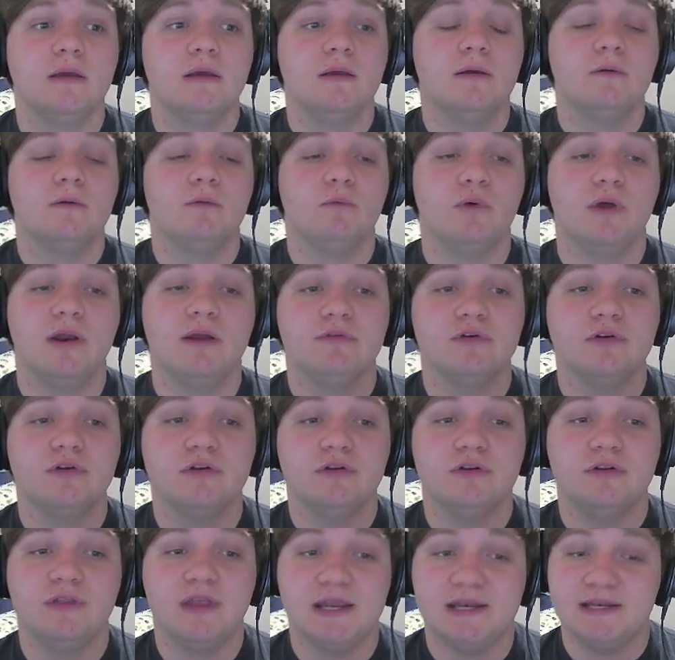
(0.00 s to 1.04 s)

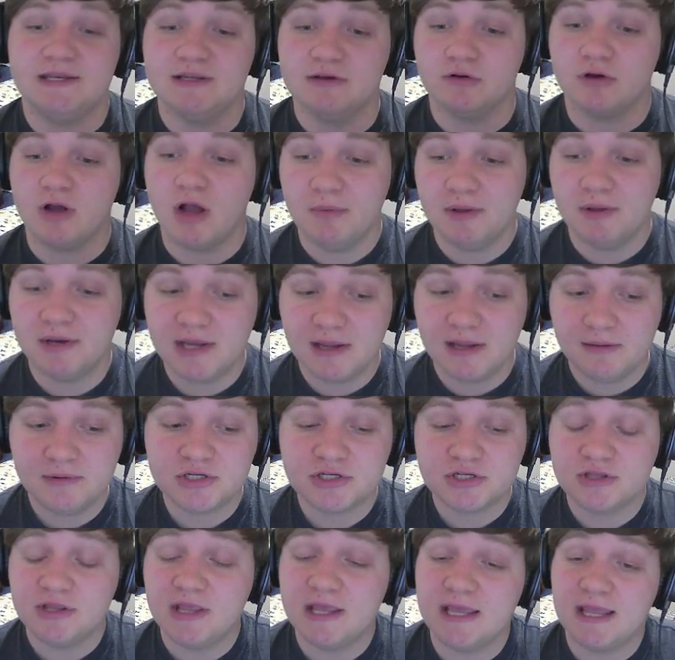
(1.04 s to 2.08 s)
whenever they deal combat
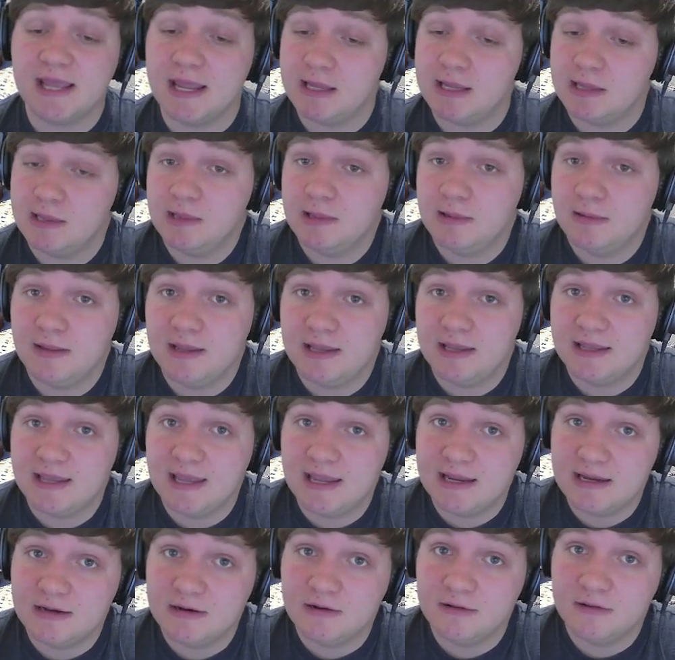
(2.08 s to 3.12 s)
damage, they gain
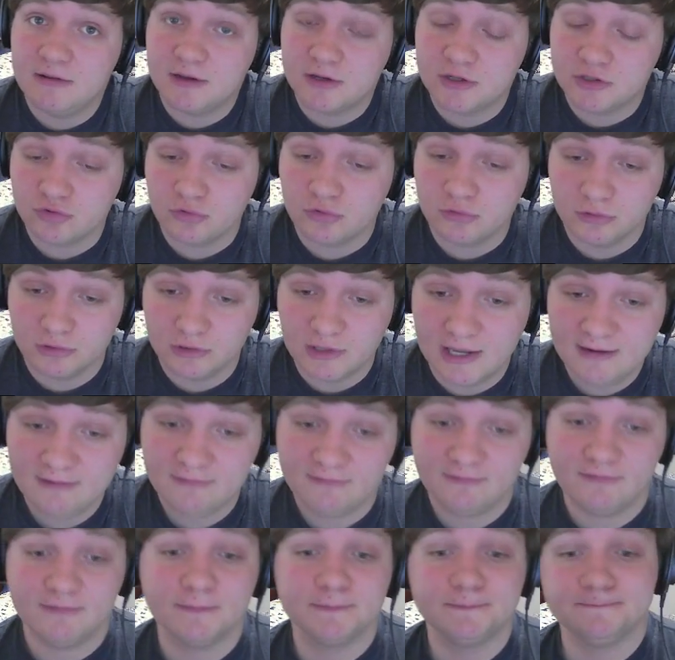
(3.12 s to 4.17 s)
the controller life,